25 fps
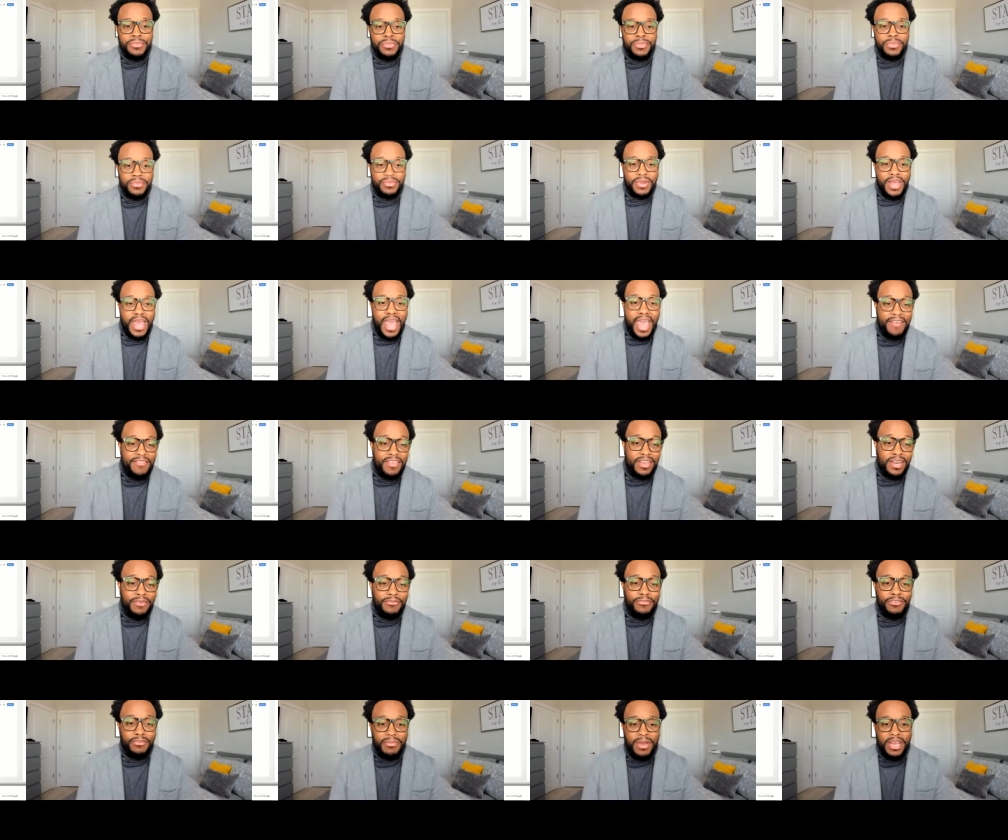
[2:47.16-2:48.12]
have that
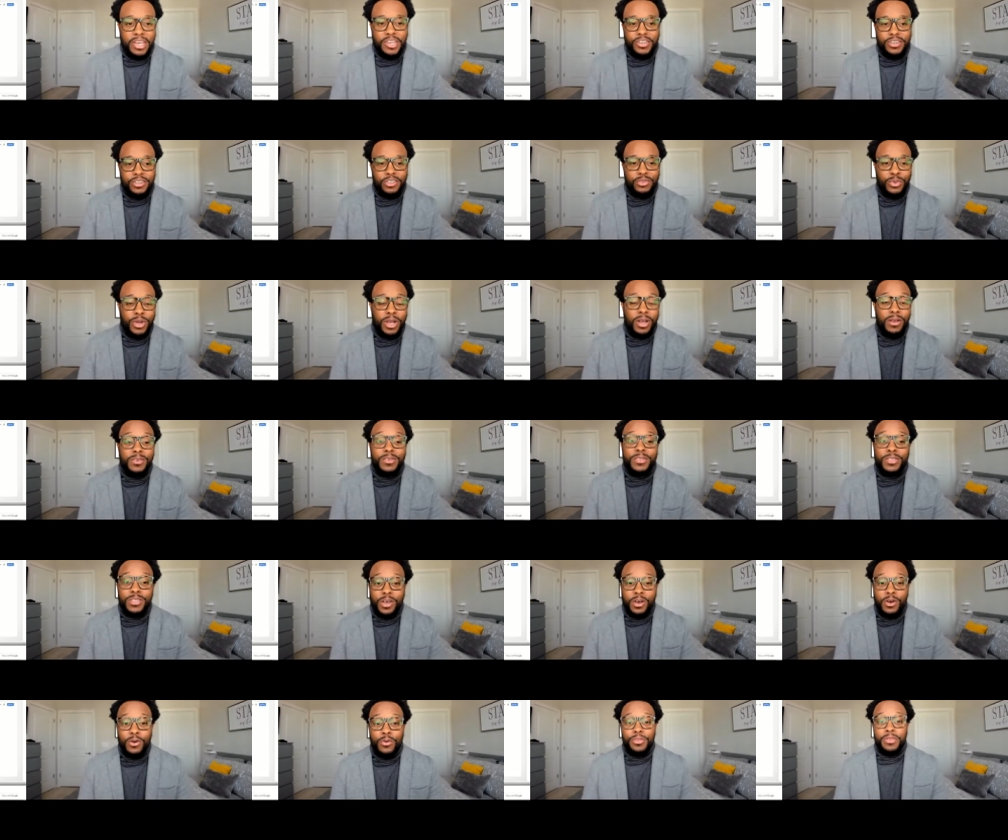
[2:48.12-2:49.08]
information as well.
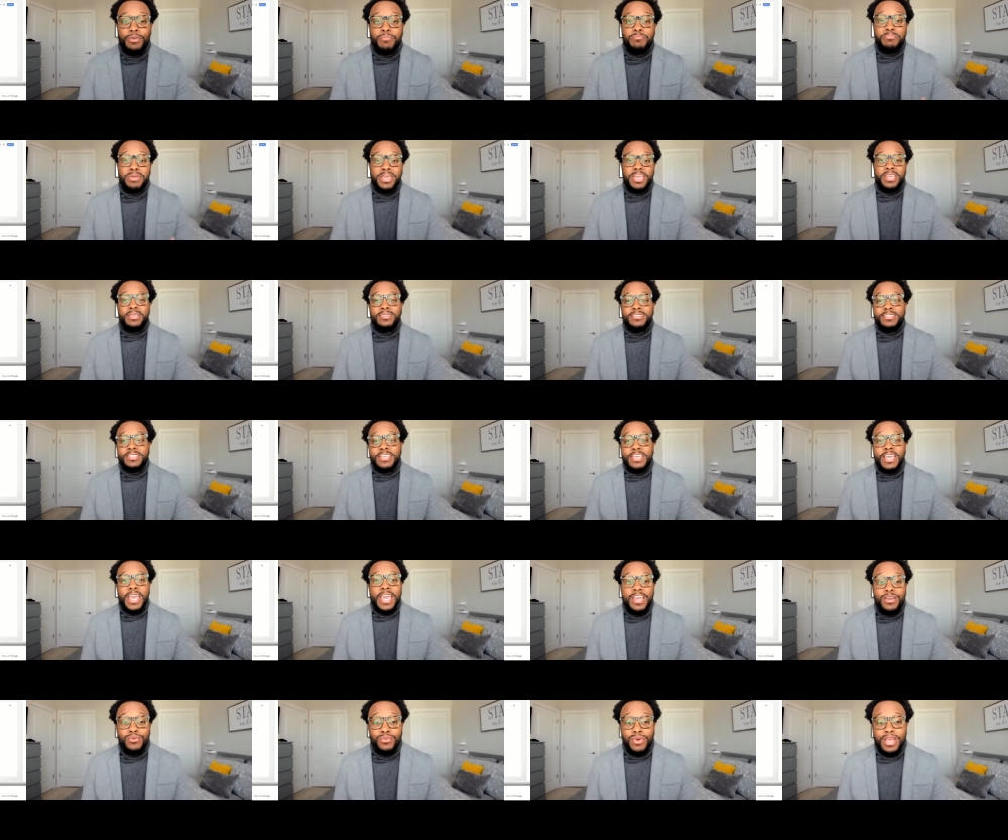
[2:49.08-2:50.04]
So the biggest
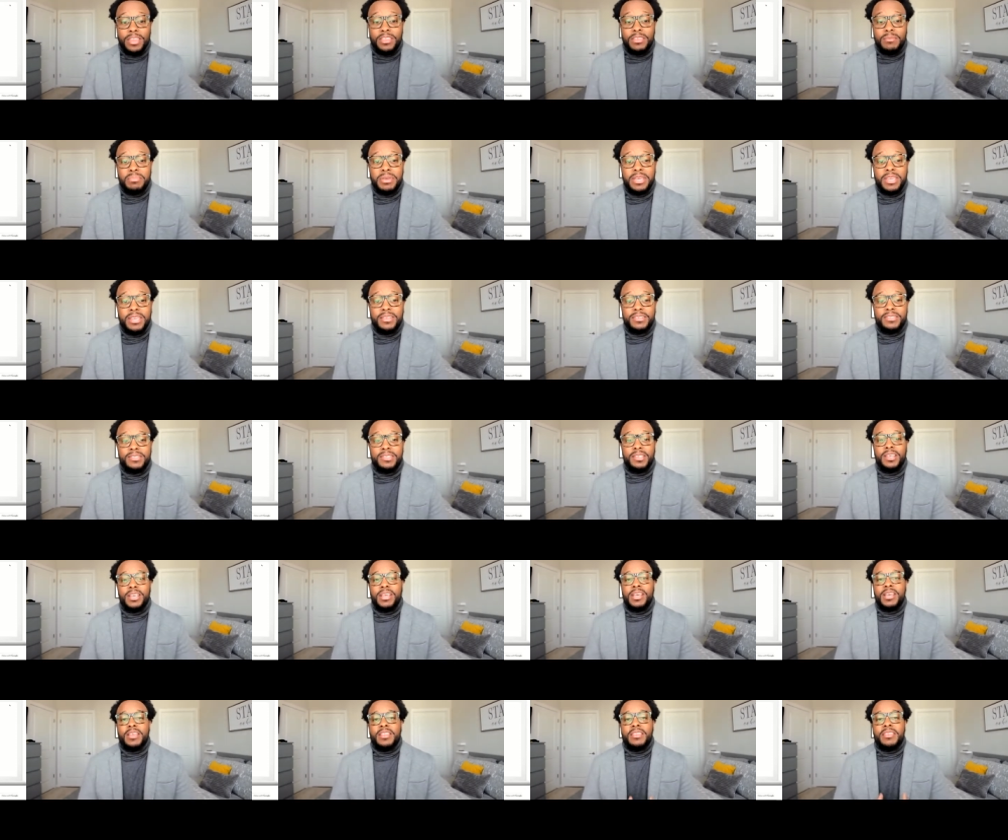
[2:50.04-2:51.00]
gateway, the biggest
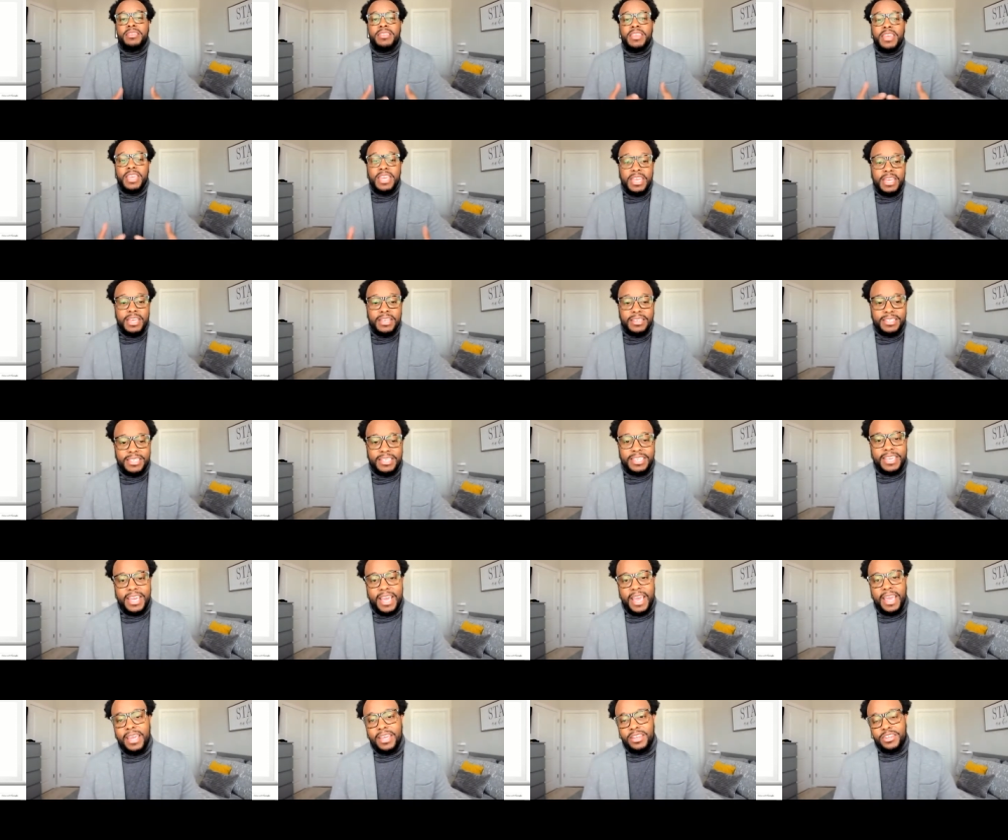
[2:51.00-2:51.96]
thing to
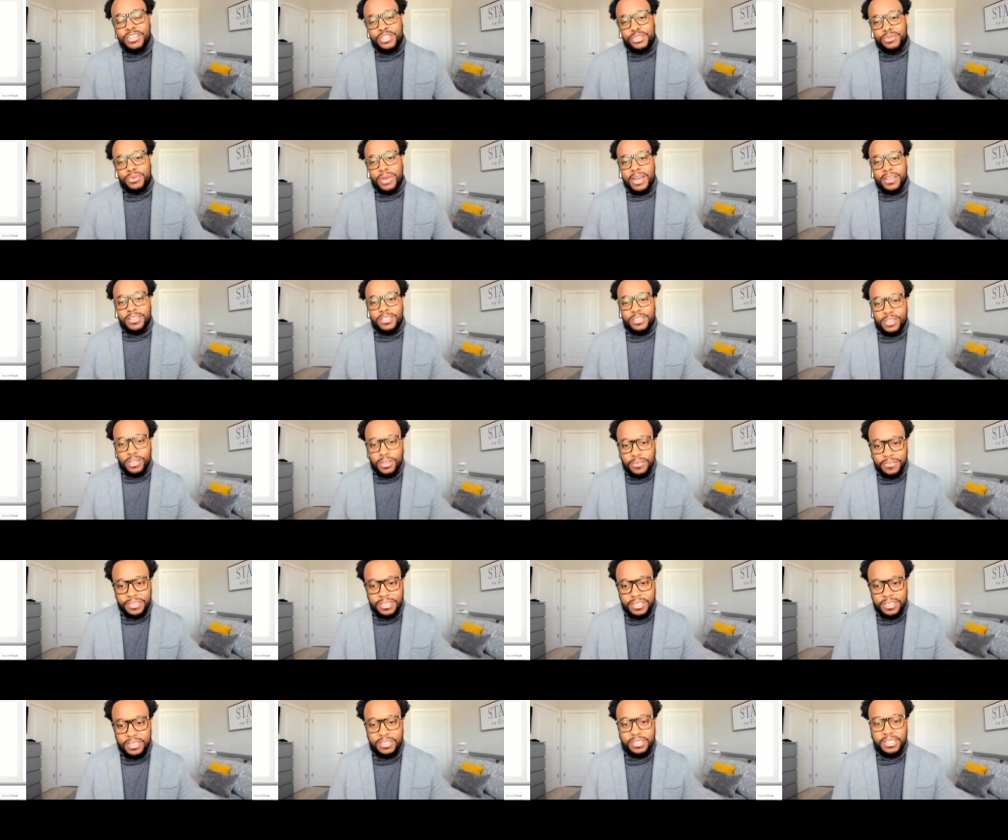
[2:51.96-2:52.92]
get into our
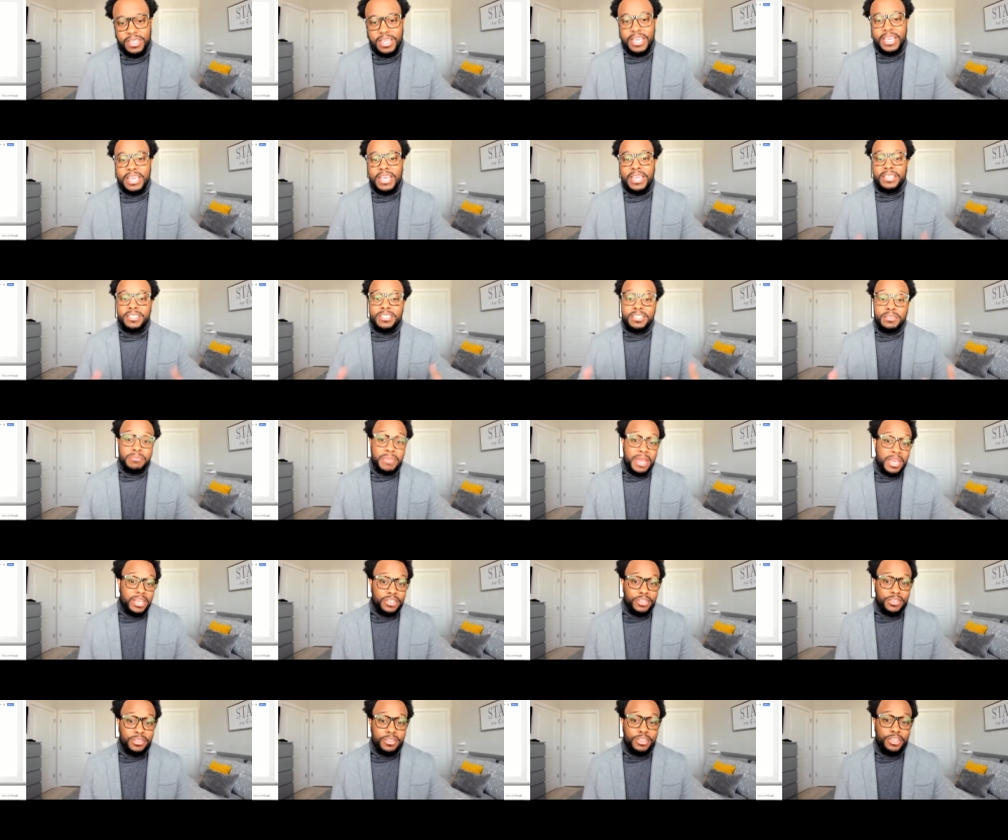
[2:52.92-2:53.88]
services is to
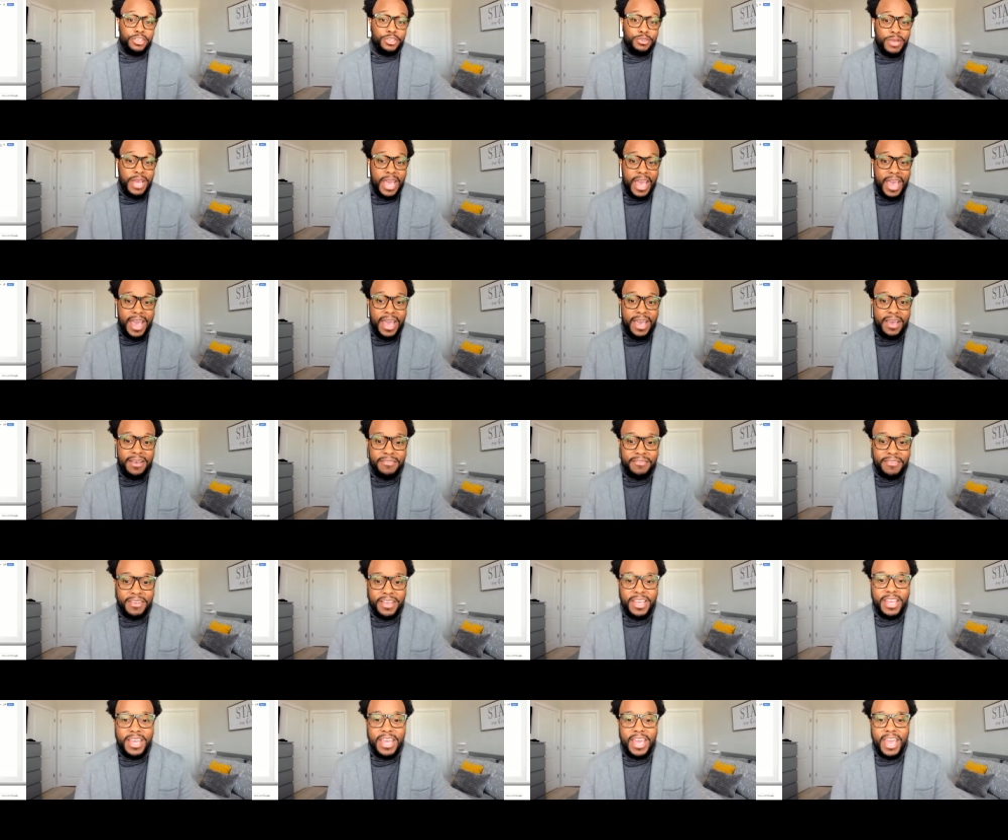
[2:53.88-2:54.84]
make sure that you have
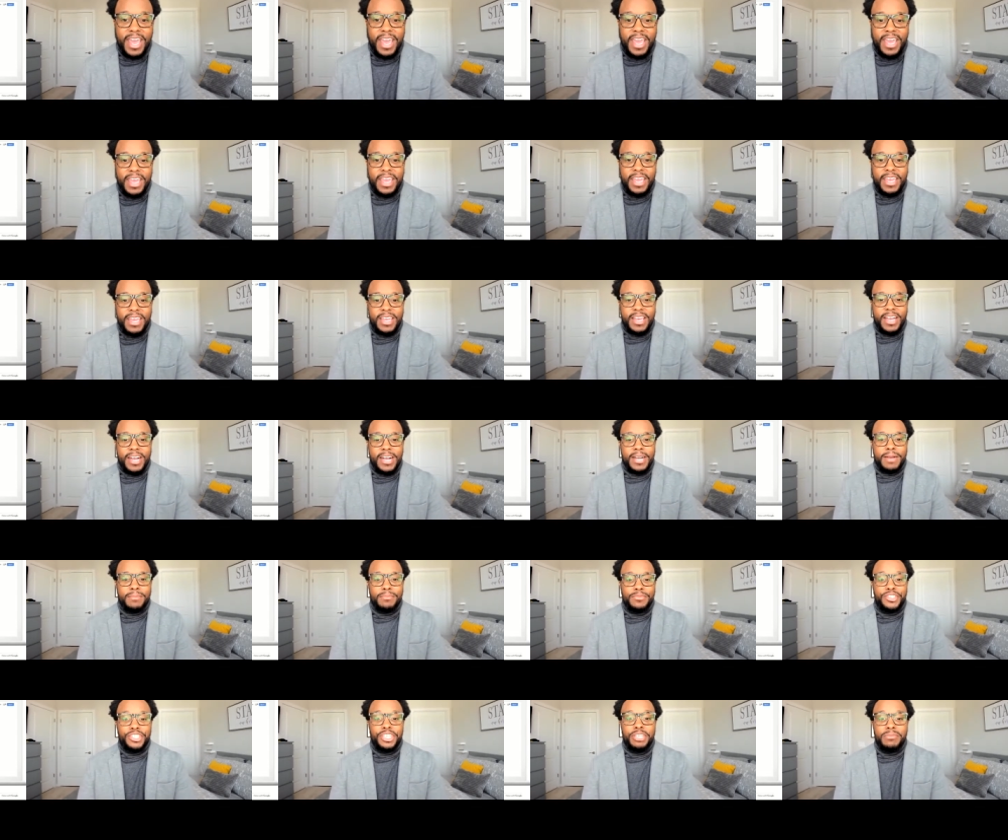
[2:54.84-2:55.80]
a
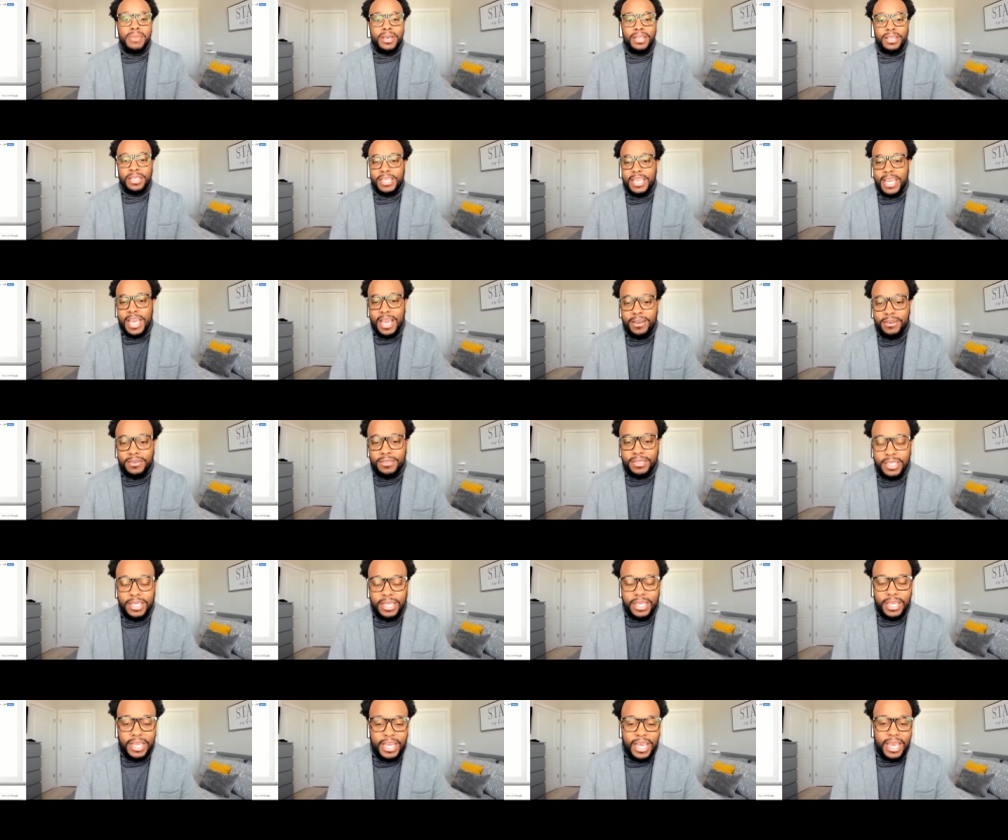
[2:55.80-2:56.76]
Gmail account.
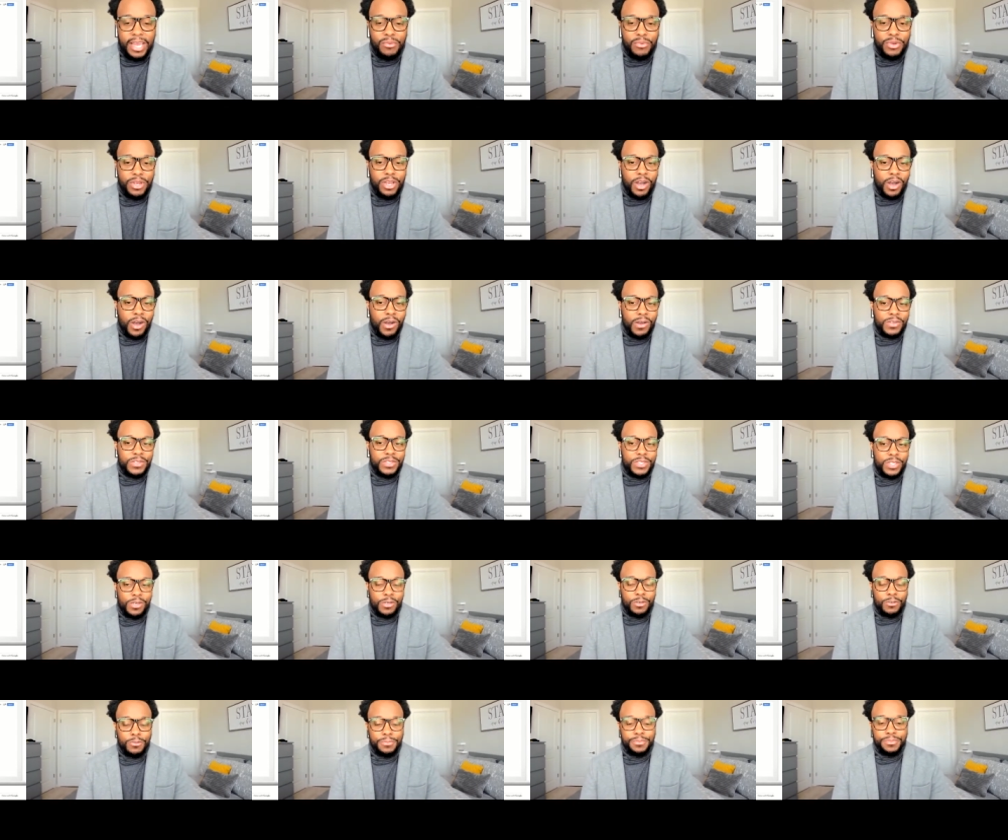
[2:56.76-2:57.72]
And we
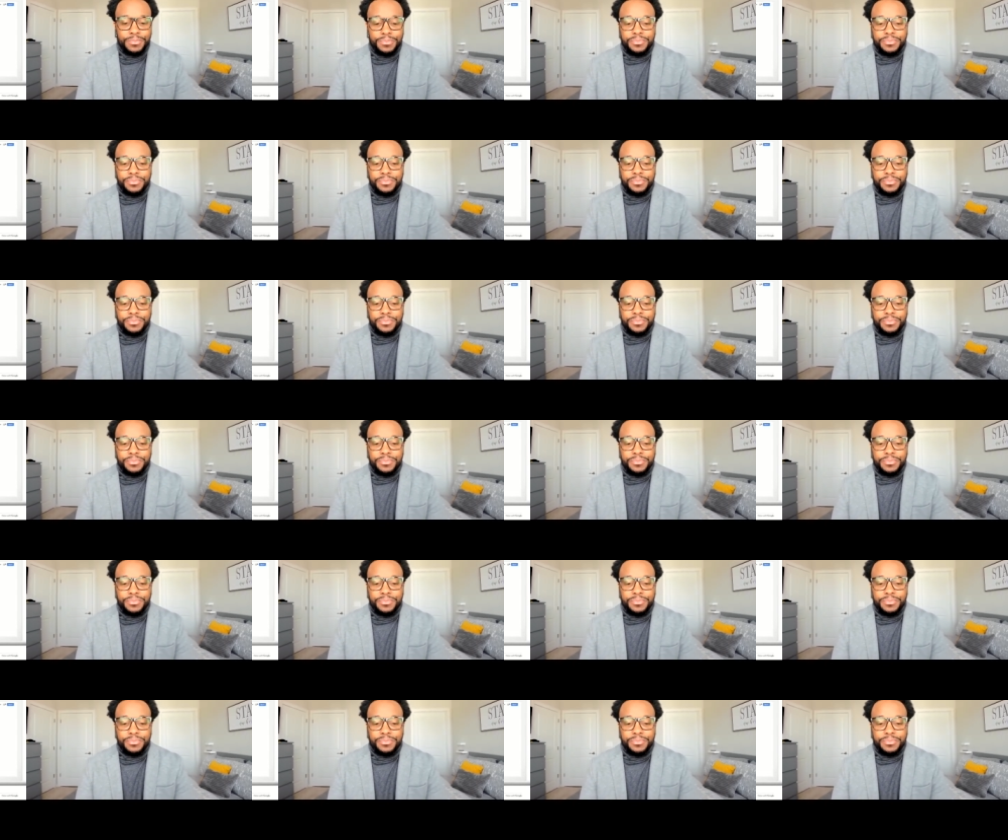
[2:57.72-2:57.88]
also